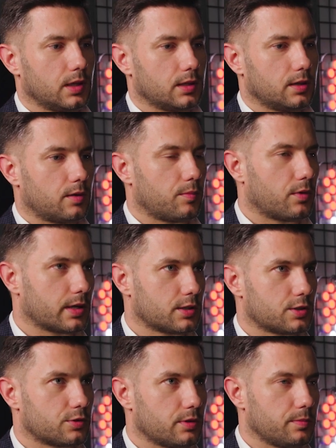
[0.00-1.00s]
Yeah, they are more
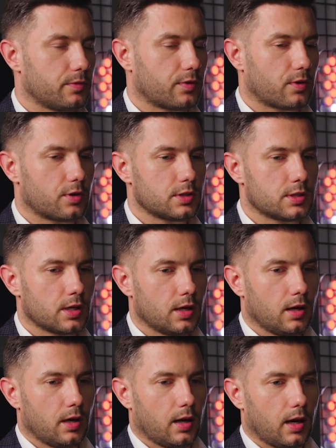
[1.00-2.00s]
extreme, of course.
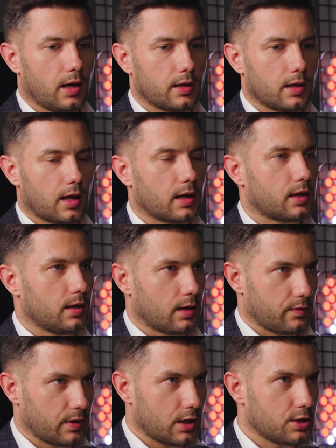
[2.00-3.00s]
And like in
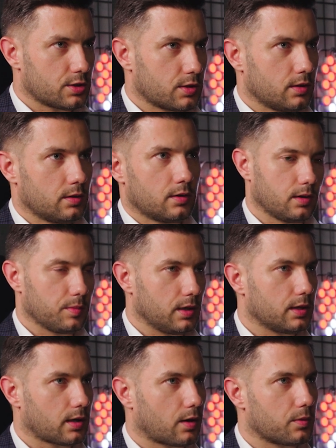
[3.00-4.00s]
aviation, in
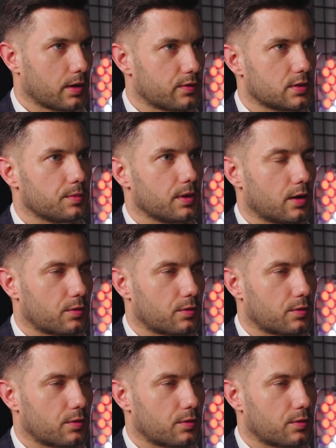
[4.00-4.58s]
military, we have similar